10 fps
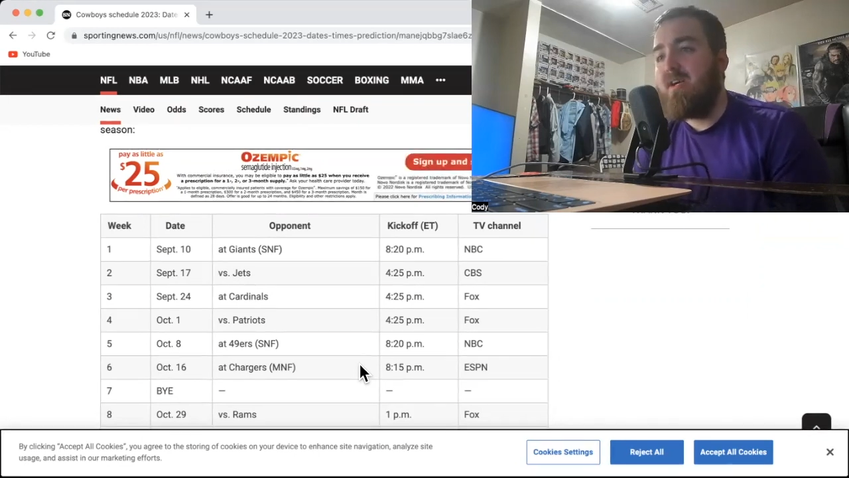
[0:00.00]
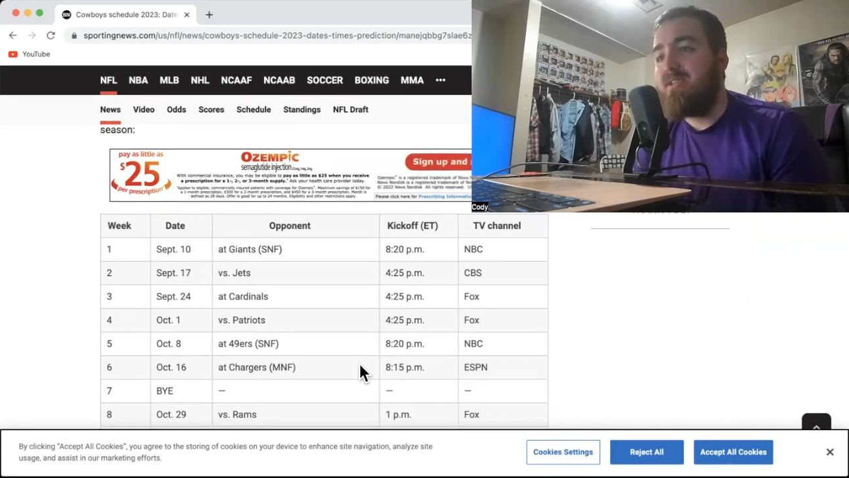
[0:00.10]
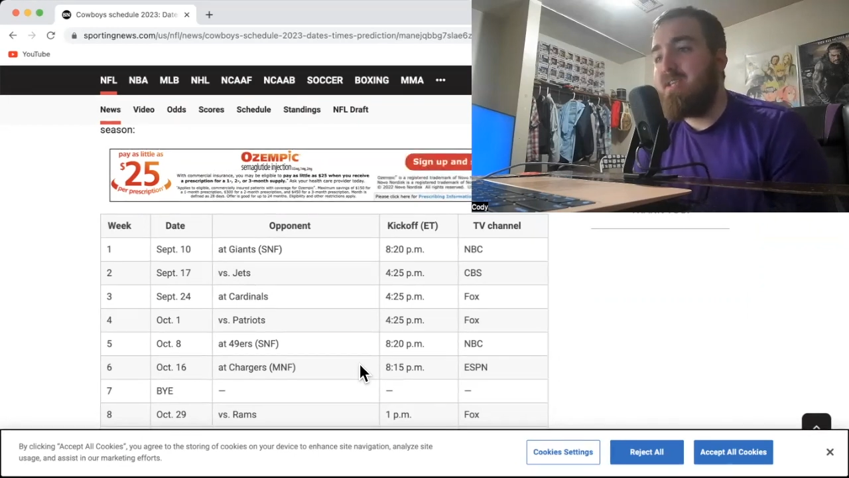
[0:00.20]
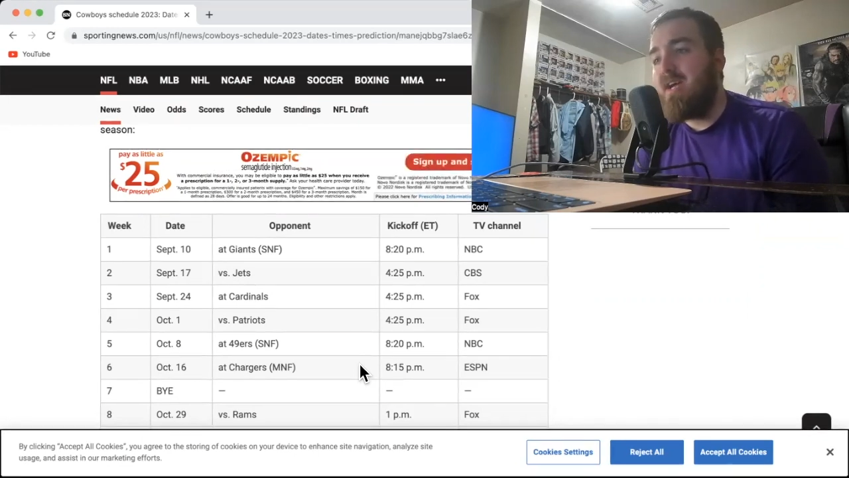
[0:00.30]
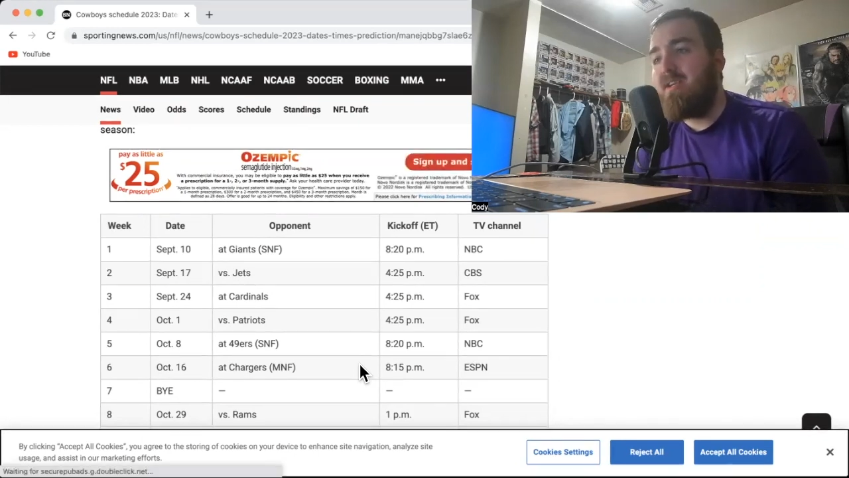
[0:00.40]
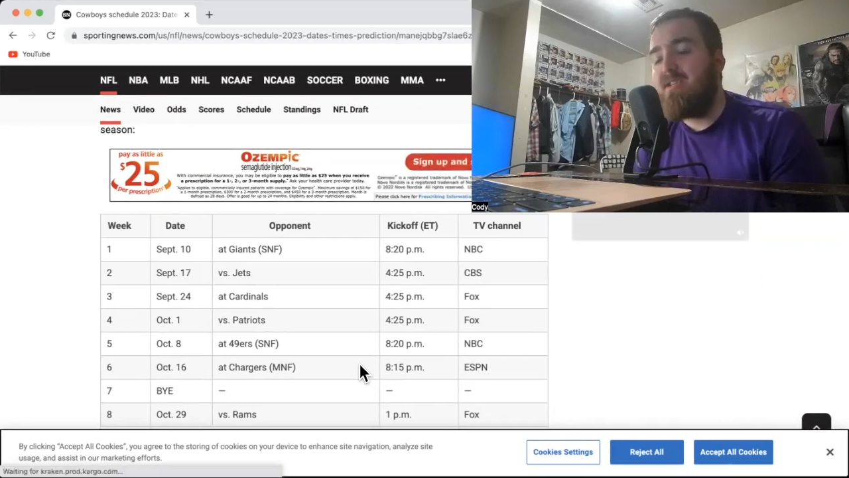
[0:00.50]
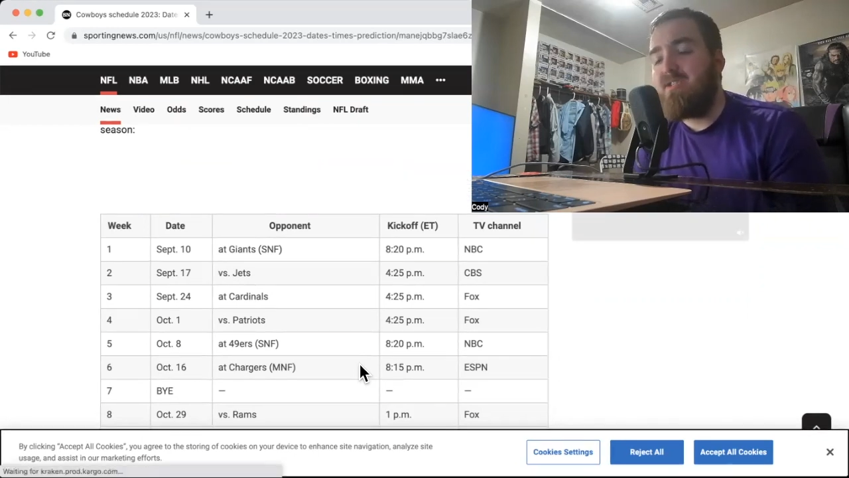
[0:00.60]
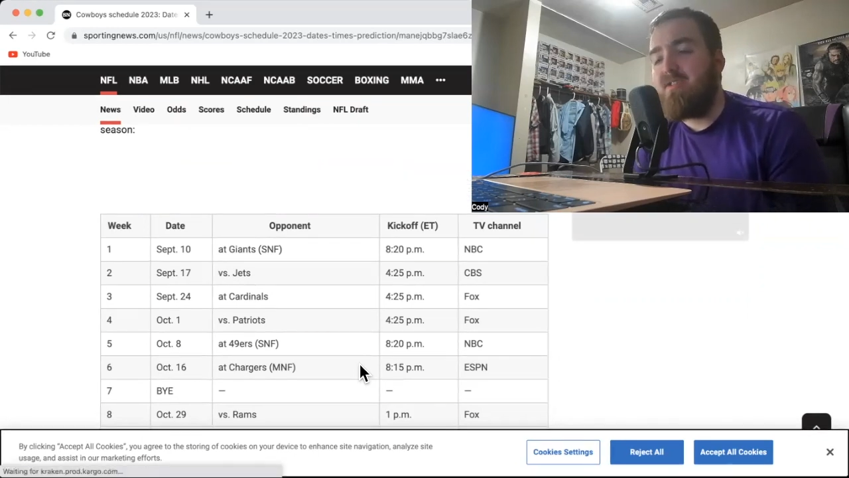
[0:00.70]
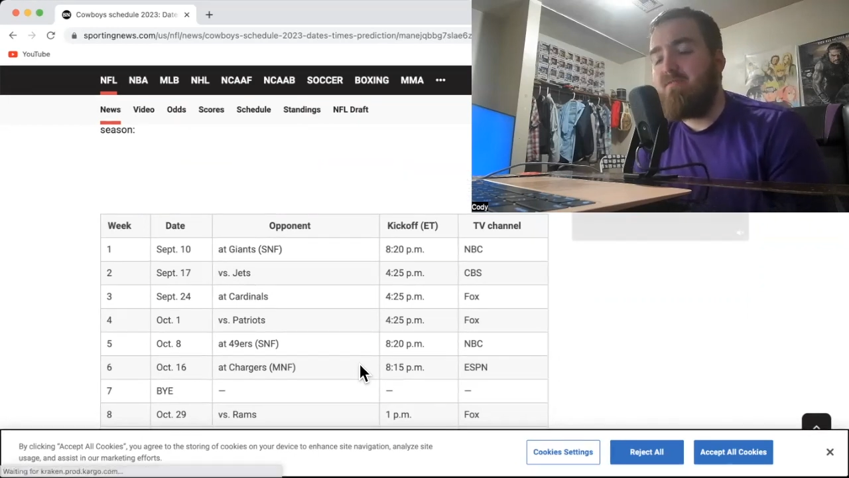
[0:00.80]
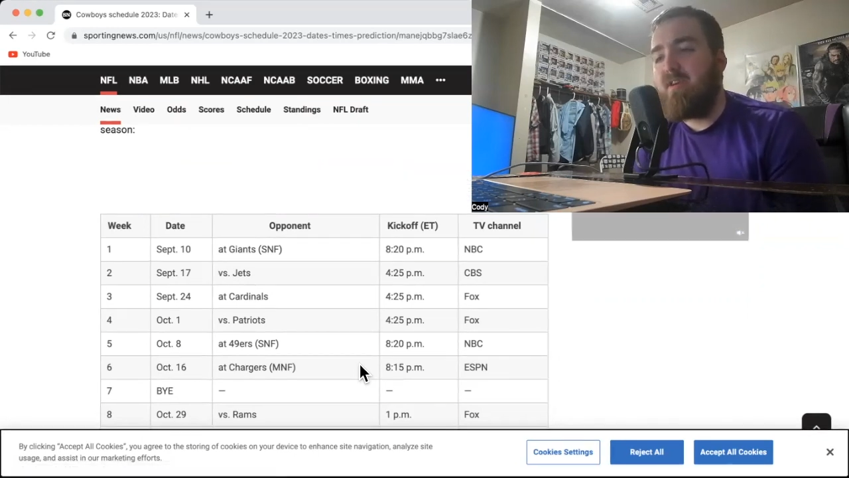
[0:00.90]
tight
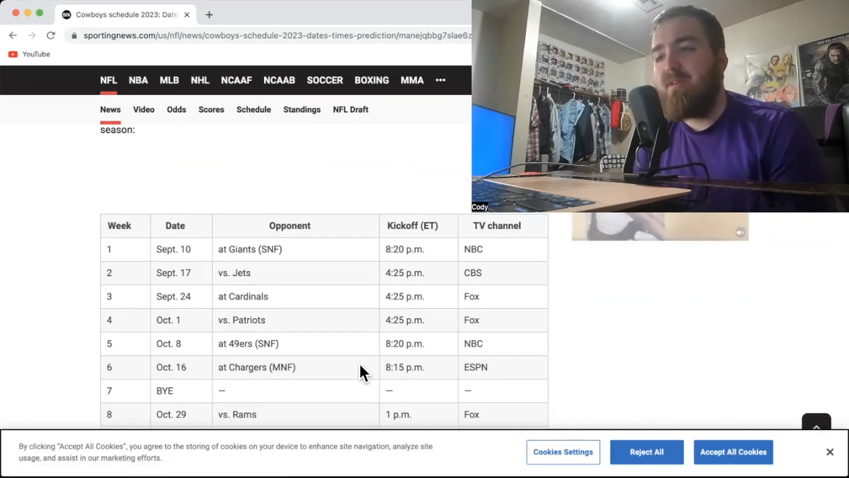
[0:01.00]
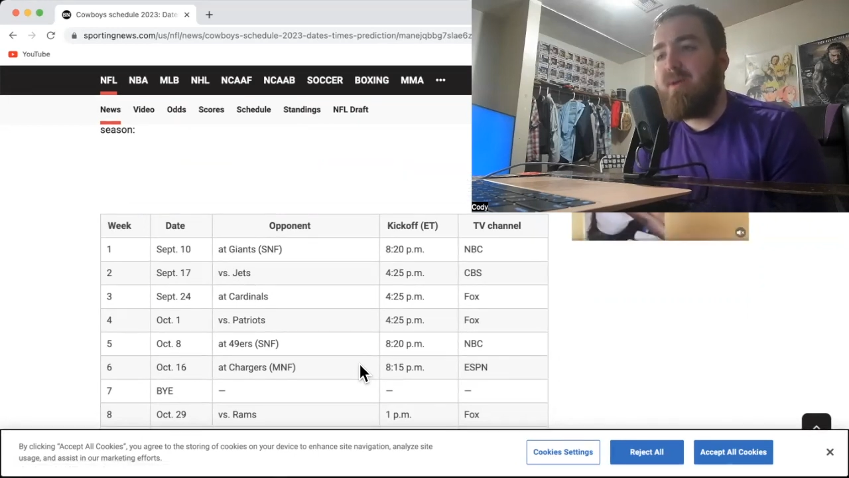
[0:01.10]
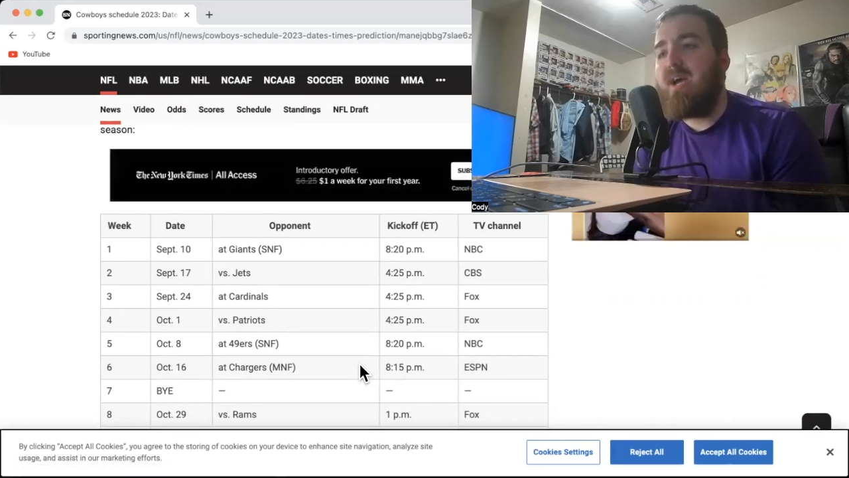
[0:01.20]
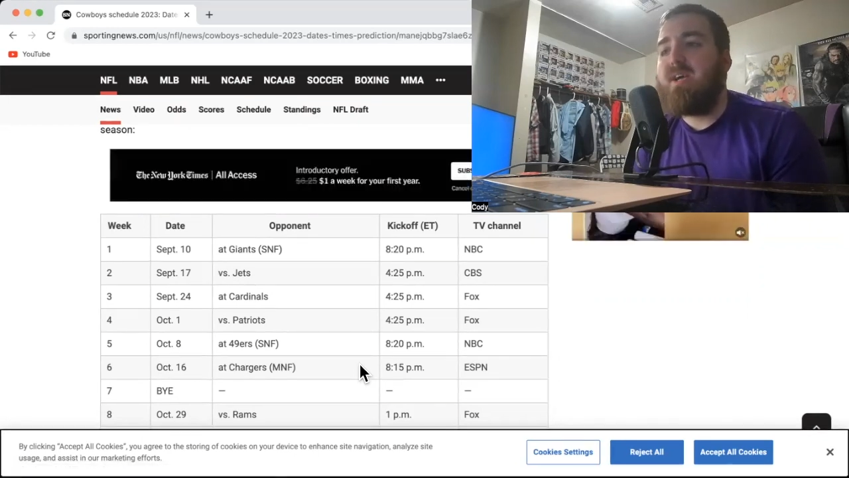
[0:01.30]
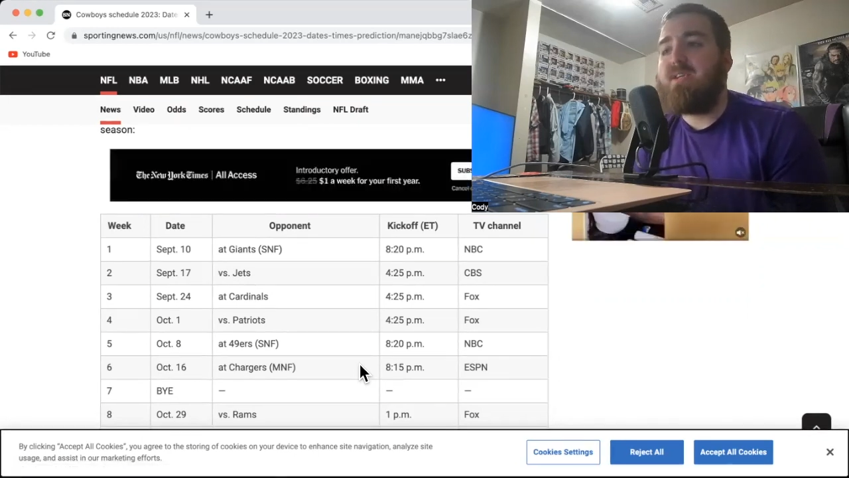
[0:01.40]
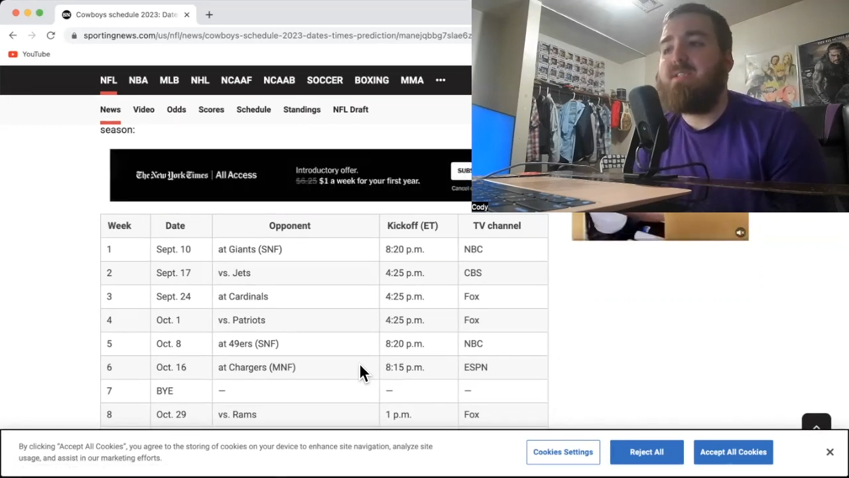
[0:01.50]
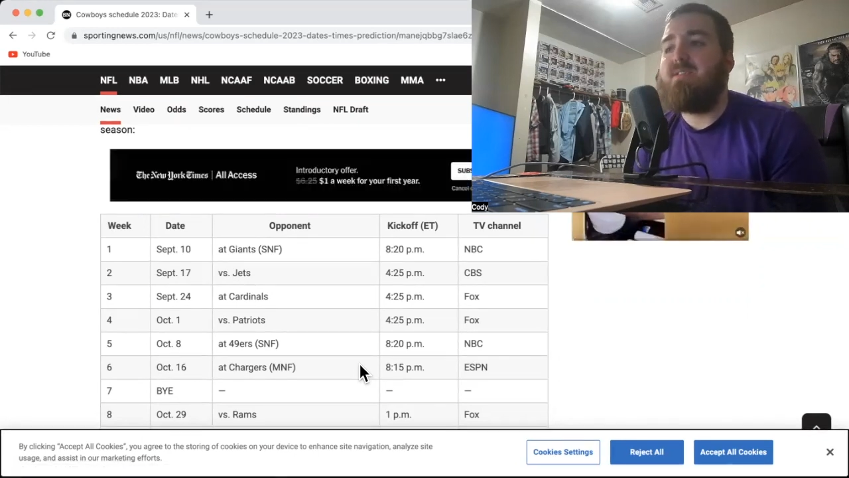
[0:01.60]
ends and running backs